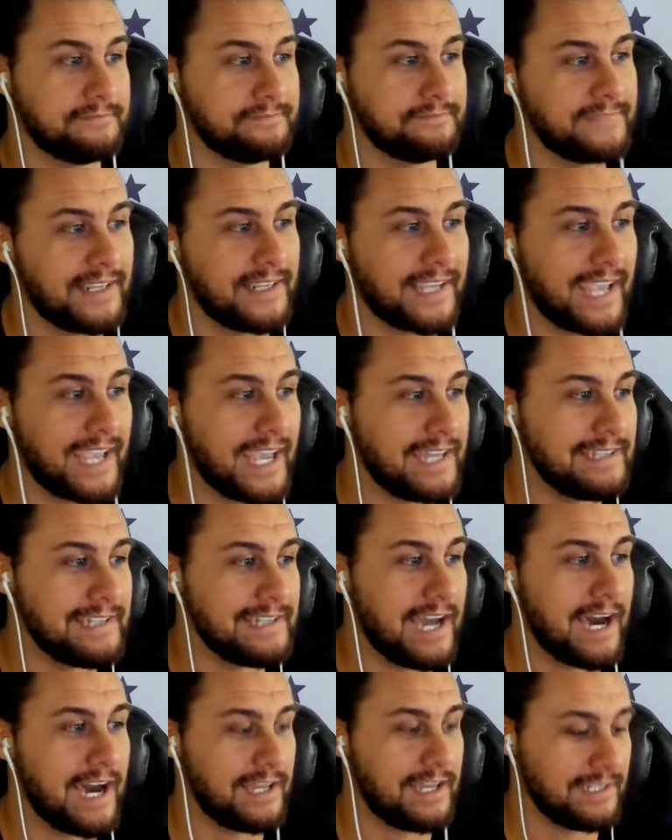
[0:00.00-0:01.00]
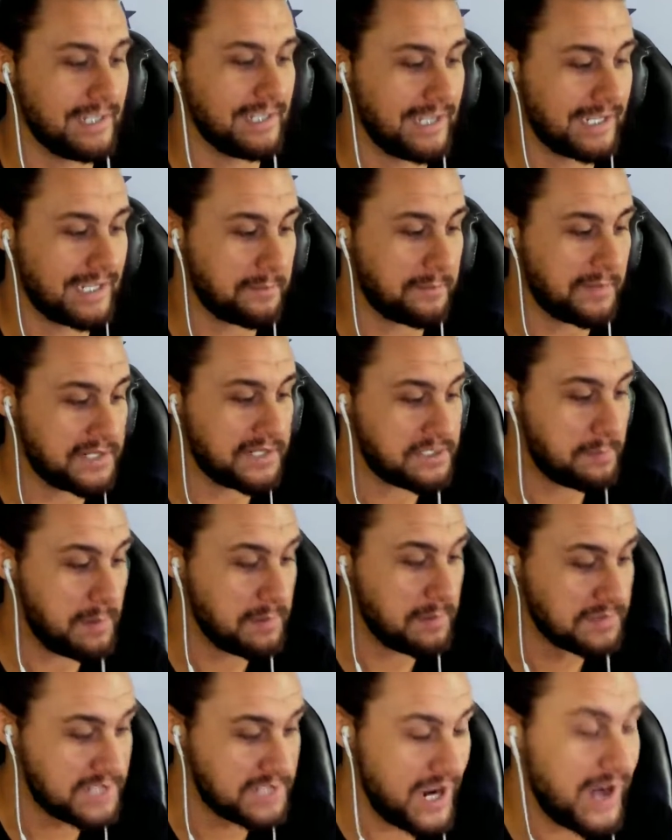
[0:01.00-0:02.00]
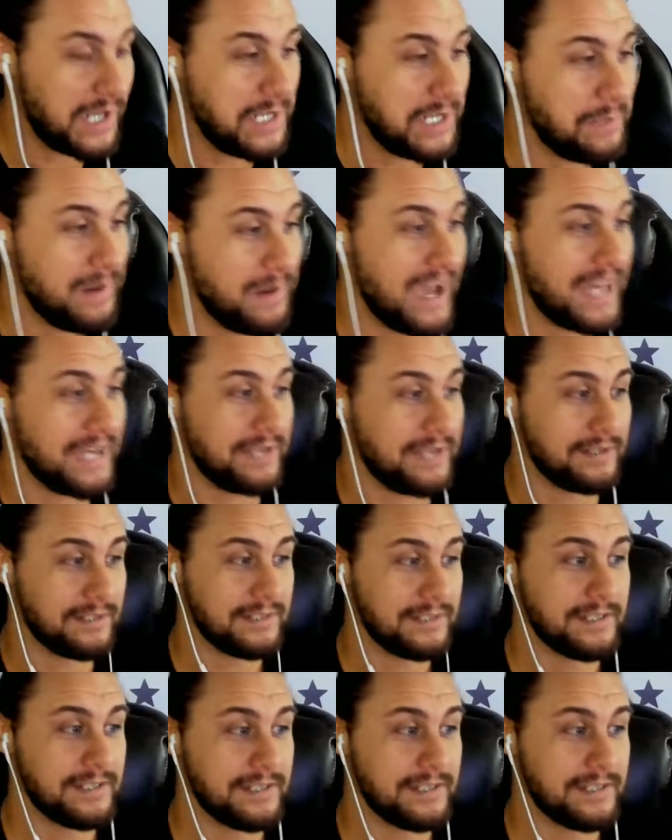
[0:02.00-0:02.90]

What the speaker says: Again, not like a bunch of people talking about it,